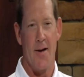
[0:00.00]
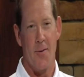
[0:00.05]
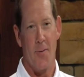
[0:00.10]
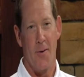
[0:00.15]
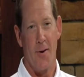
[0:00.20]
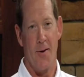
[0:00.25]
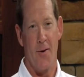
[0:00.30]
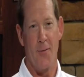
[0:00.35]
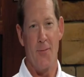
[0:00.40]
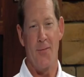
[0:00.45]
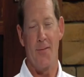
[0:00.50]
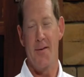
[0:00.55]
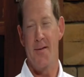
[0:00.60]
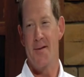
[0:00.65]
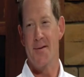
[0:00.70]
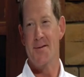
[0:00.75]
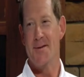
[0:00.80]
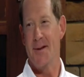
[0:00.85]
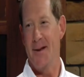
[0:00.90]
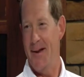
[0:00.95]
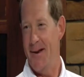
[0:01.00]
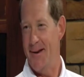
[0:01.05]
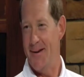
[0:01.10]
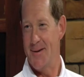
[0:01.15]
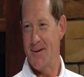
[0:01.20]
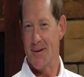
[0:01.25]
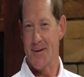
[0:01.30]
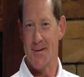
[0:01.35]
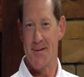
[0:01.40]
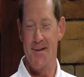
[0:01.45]
Well, hopefully there's an
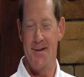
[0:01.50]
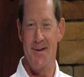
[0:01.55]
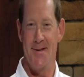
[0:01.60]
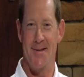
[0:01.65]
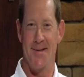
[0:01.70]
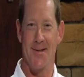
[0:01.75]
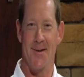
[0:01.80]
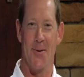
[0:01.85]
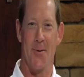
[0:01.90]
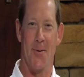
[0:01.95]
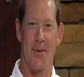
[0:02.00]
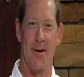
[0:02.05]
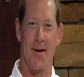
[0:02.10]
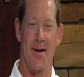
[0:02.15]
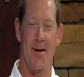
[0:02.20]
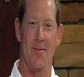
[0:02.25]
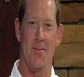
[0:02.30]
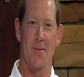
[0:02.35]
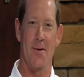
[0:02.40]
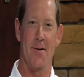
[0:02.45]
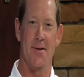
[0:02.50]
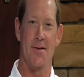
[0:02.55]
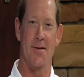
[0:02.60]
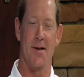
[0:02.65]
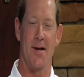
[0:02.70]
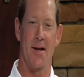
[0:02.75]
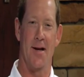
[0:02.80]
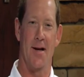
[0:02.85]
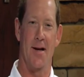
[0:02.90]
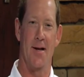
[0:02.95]
NHL season going on,
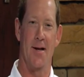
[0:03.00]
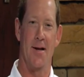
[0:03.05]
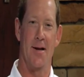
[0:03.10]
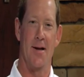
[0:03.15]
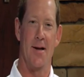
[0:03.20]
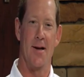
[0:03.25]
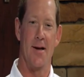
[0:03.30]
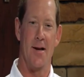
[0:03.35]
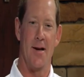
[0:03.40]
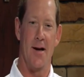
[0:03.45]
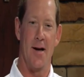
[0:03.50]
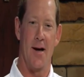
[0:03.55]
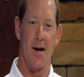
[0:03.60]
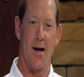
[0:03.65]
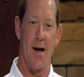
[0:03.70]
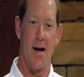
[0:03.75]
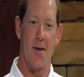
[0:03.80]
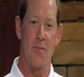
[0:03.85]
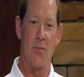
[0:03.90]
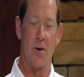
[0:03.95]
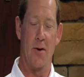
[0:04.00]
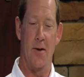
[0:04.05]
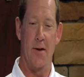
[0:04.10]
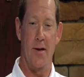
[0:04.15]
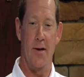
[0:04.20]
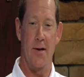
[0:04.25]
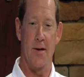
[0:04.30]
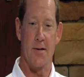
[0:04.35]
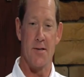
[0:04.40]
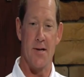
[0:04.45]
but I'm
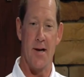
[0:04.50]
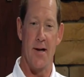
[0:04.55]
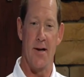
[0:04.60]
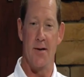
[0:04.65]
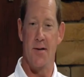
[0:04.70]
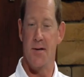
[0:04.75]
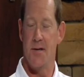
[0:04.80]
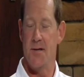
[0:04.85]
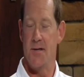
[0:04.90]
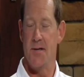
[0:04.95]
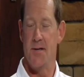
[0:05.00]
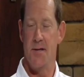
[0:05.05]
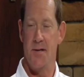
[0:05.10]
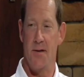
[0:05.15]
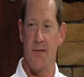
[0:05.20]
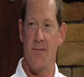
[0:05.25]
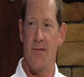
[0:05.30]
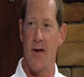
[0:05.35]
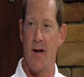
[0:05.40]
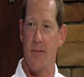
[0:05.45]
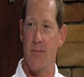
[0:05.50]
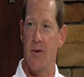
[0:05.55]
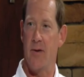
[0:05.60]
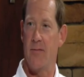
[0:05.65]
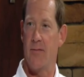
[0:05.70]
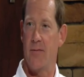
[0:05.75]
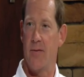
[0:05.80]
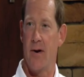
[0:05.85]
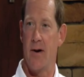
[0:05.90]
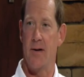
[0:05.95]
really excited just to see the family
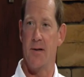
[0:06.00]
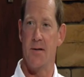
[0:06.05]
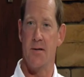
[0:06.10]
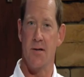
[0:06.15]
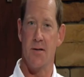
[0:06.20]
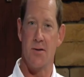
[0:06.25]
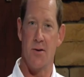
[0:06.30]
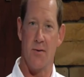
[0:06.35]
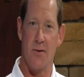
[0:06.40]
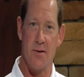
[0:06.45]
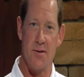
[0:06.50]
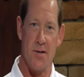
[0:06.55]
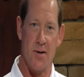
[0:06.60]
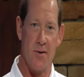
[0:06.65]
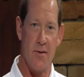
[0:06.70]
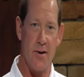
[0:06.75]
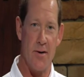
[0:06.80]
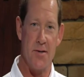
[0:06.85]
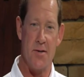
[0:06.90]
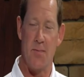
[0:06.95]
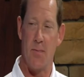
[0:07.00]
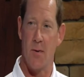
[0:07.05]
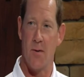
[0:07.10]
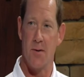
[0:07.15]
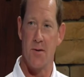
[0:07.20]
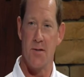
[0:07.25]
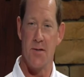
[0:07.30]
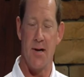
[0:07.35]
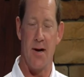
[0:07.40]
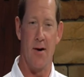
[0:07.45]
and friends. It's always a great
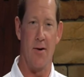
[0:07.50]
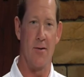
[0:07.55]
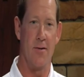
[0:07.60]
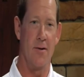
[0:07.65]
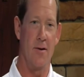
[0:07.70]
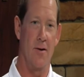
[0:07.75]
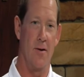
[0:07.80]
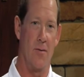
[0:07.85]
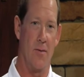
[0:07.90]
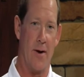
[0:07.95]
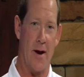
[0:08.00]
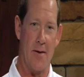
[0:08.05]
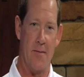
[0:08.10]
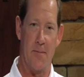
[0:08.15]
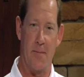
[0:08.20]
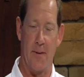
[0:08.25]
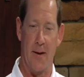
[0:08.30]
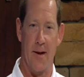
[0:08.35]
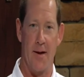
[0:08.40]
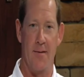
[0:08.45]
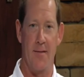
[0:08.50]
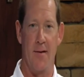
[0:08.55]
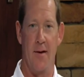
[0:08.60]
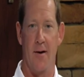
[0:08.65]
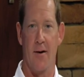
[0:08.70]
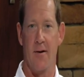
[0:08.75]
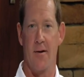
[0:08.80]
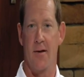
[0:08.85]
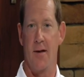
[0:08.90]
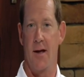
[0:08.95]
sports town. You know, when I played
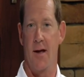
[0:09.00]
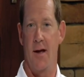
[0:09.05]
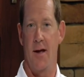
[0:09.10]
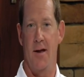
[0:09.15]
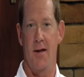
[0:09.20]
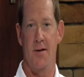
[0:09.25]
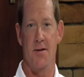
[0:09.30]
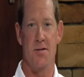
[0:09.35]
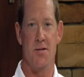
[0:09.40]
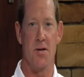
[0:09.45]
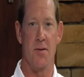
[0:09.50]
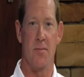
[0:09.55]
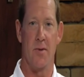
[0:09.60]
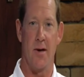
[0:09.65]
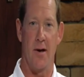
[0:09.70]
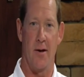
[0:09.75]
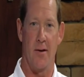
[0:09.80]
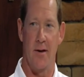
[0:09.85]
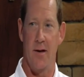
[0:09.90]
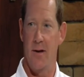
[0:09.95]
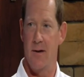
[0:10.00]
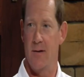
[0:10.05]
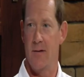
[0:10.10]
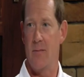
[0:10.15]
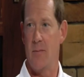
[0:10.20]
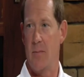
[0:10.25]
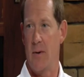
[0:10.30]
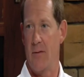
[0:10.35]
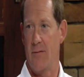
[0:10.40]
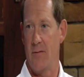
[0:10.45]
there in the 80s, Jim Kelly and the
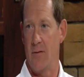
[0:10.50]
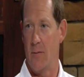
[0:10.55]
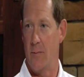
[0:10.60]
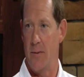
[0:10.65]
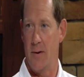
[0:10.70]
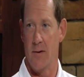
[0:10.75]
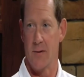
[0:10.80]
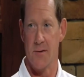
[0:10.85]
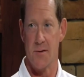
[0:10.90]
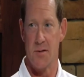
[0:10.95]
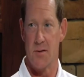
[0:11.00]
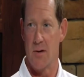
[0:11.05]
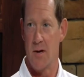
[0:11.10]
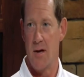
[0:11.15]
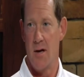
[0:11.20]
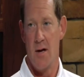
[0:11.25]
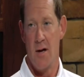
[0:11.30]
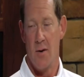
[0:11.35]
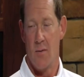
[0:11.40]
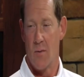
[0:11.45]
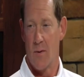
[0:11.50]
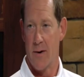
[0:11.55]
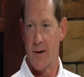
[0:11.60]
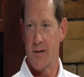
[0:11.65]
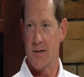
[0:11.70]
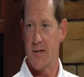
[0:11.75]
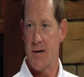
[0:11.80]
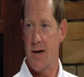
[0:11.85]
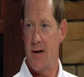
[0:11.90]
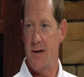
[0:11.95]
Buffalo Bills were an
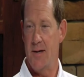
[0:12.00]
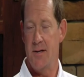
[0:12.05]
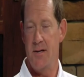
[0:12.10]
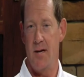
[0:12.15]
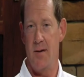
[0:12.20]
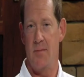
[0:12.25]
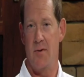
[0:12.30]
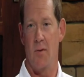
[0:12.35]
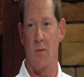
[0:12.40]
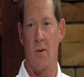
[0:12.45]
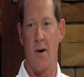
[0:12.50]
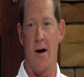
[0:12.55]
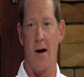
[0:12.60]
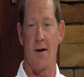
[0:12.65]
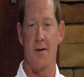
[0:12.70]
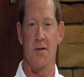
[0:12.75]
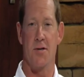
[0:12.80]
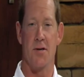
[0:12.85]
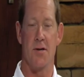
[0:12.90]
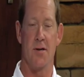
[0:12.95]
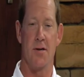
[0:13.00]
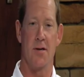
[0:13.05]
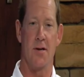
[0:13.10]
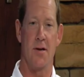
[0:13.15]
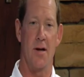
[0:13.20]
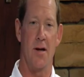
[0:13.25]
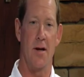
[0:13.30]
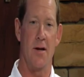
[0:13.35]
exciting team to watch. And